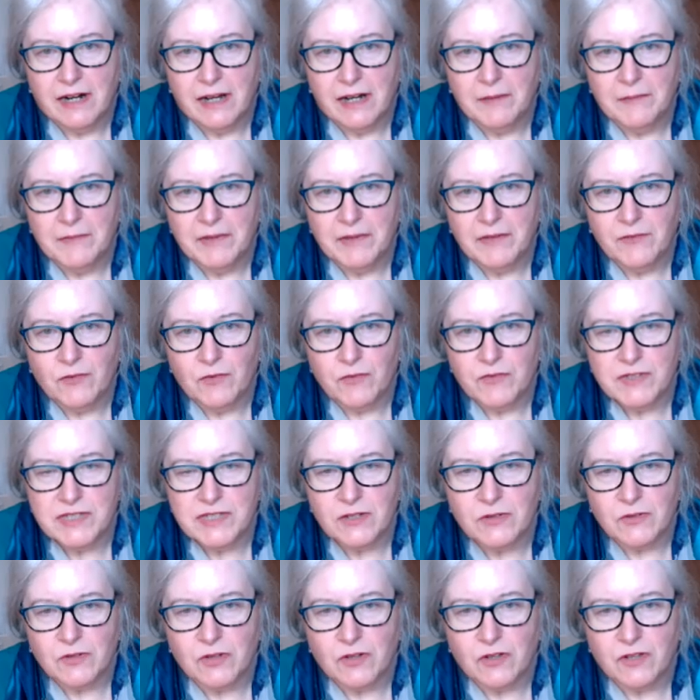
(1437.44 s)
They've obviously
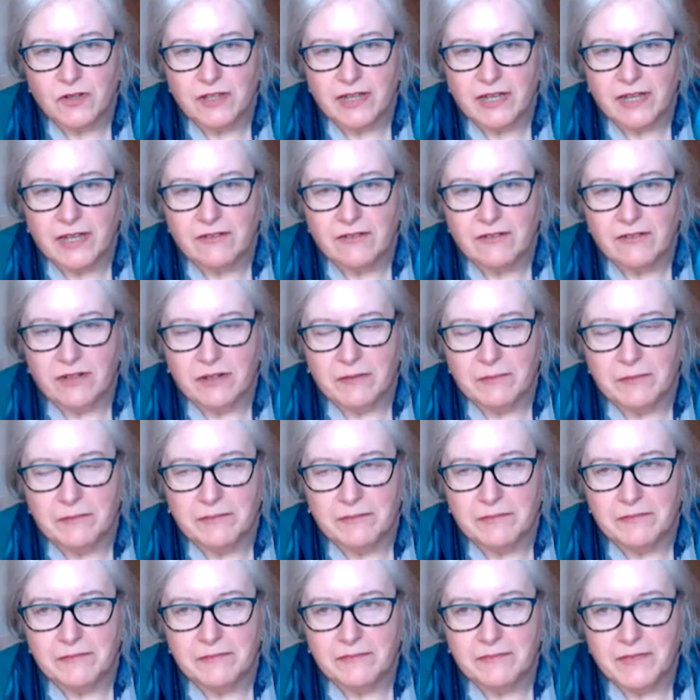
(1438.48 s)
all got
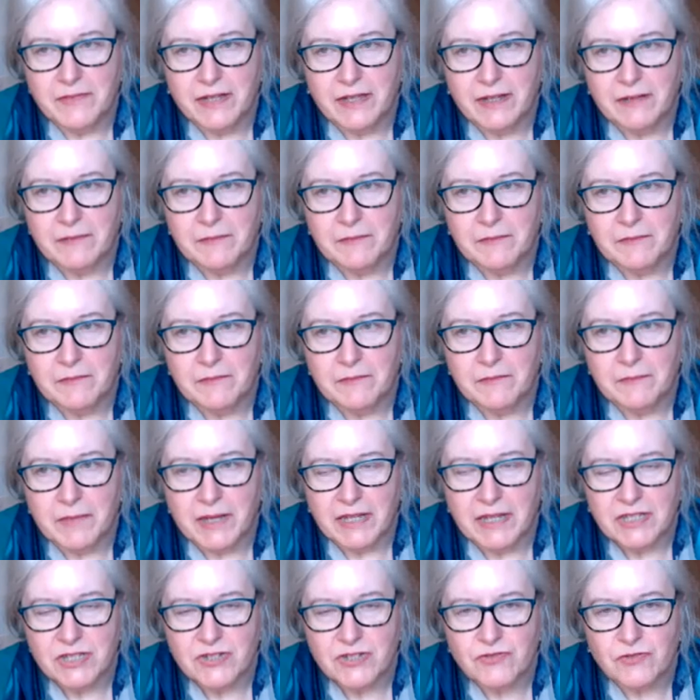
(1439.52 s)
their
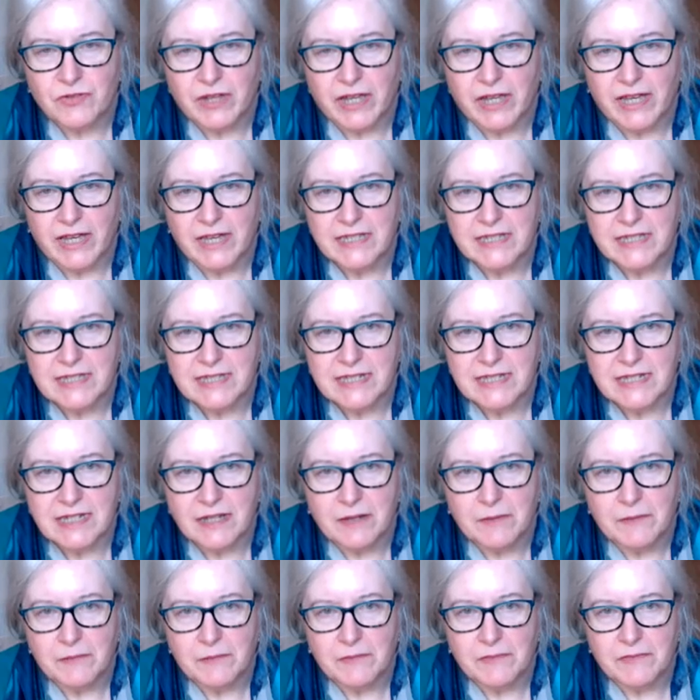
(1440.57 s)
pastoral care set
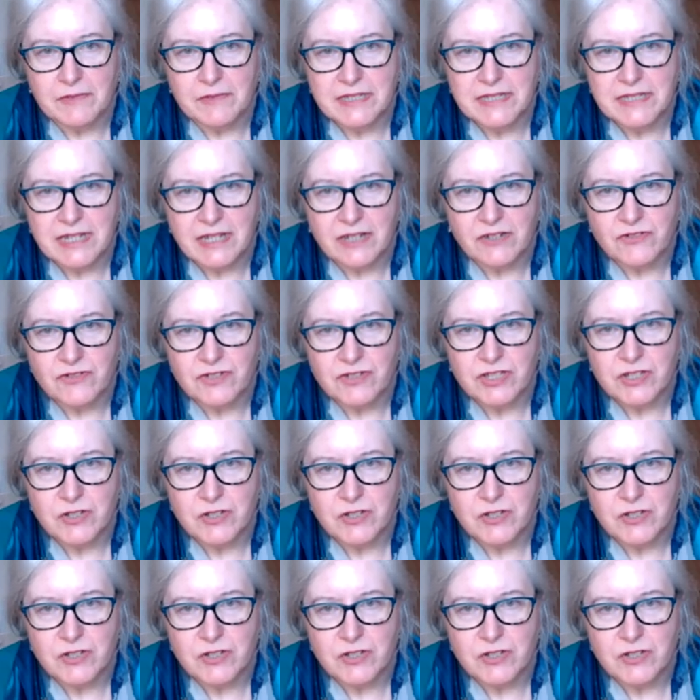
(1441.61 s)
up, secondary